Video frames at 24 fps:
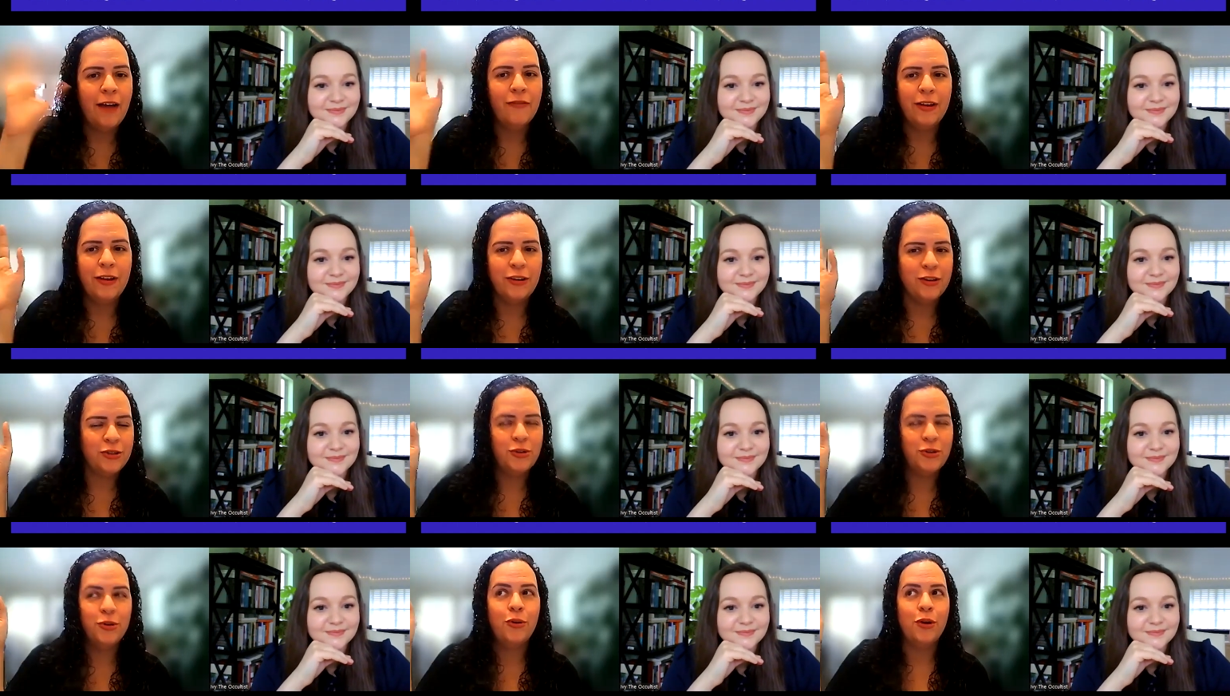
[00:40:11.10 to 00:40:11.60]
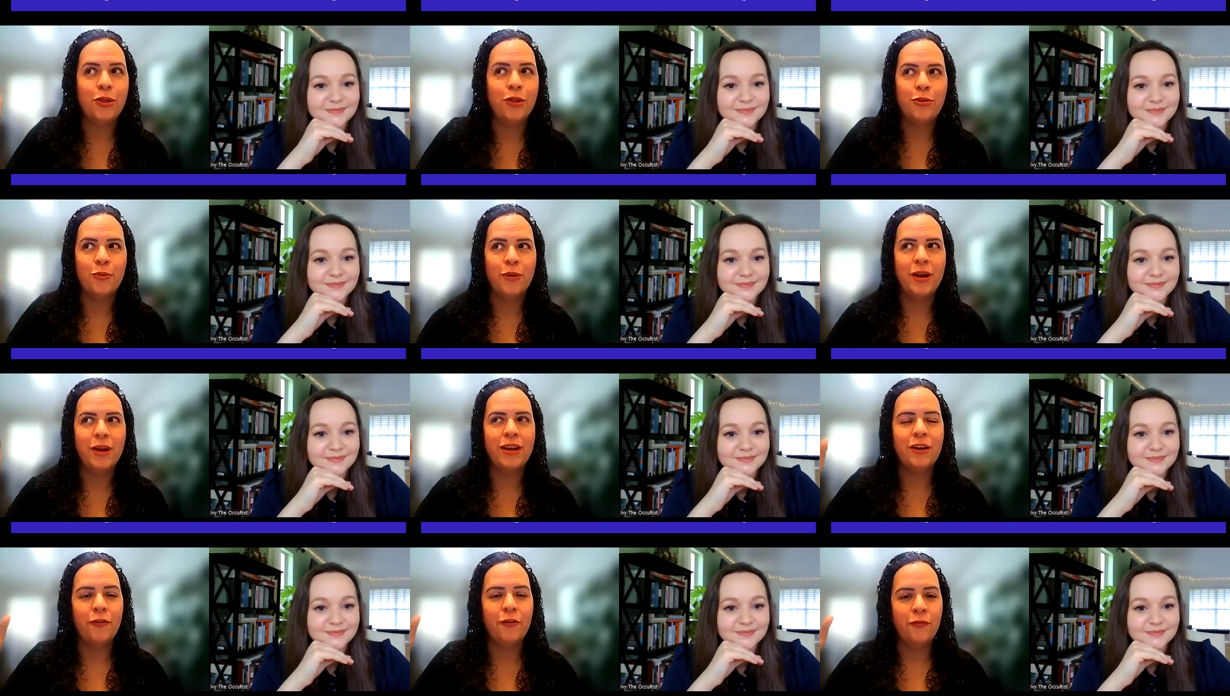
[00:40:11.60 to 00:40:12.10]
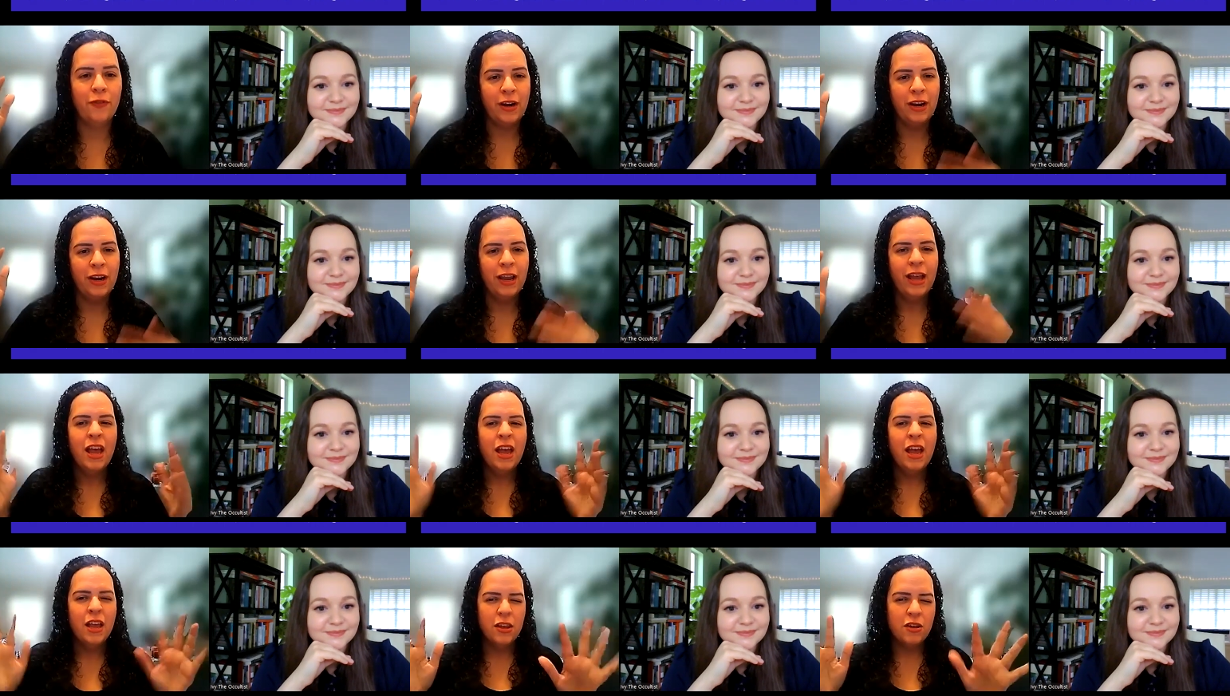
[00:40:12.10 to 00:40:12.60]
Speaker 1: like two or three different,
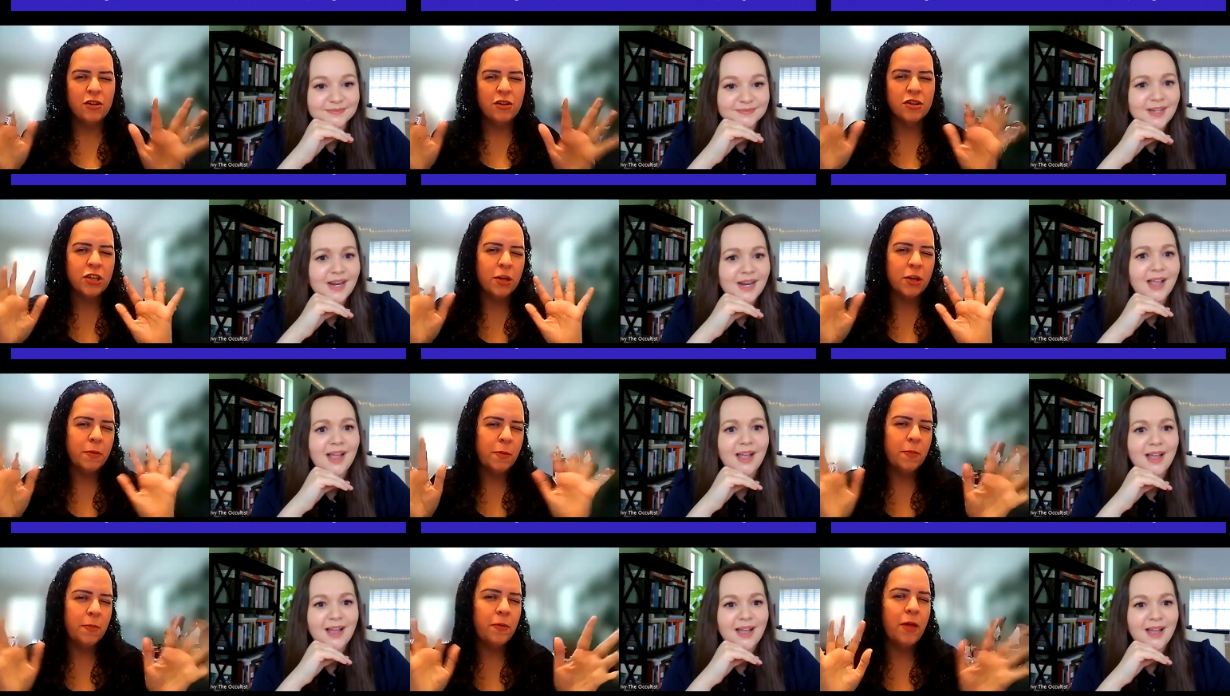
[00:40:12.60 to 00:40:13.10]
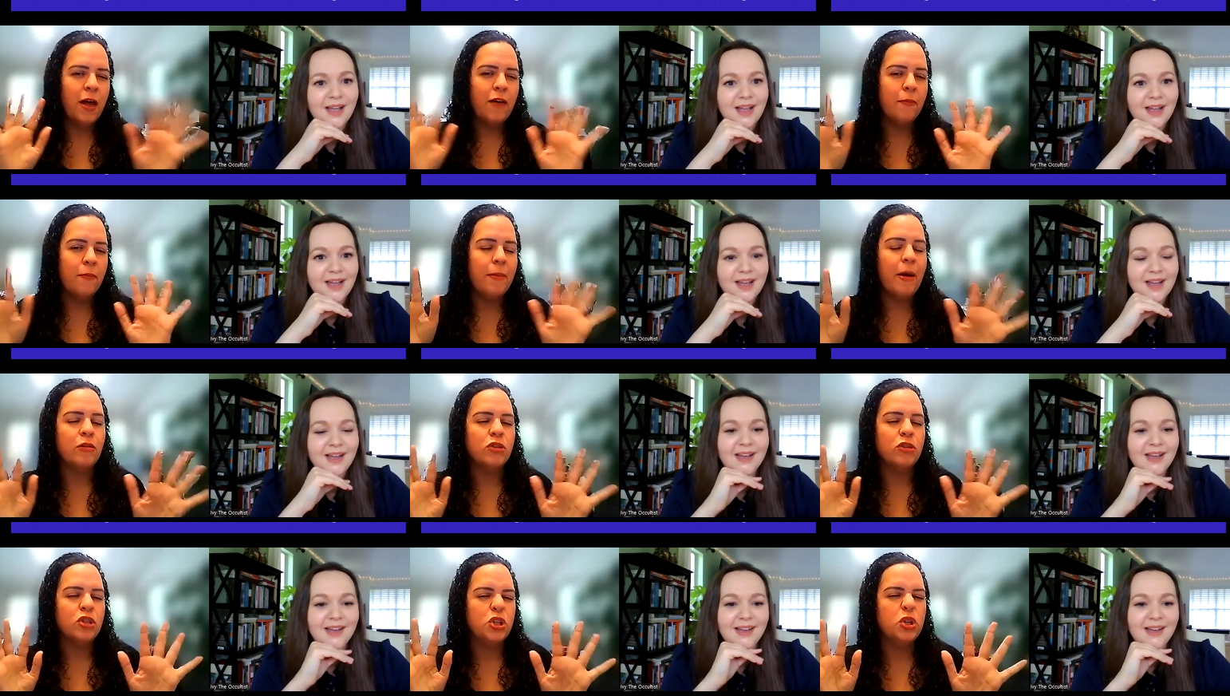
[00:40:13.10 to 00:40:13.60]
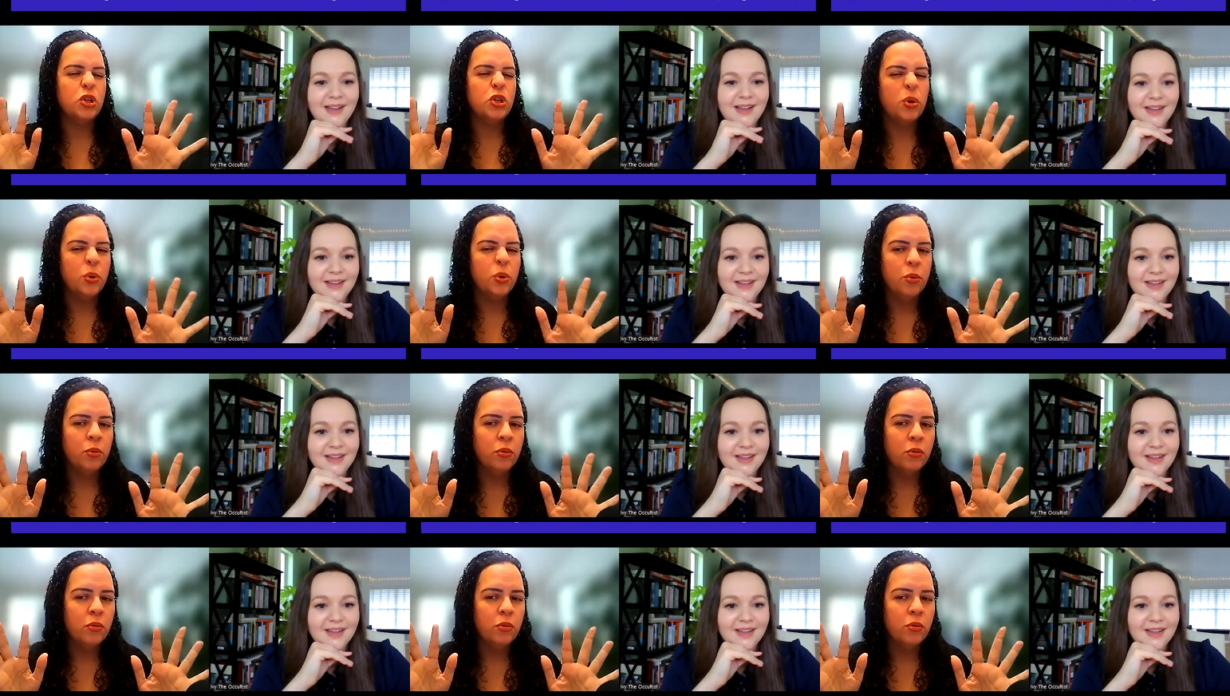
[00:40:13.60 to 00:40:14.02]
usually people have about two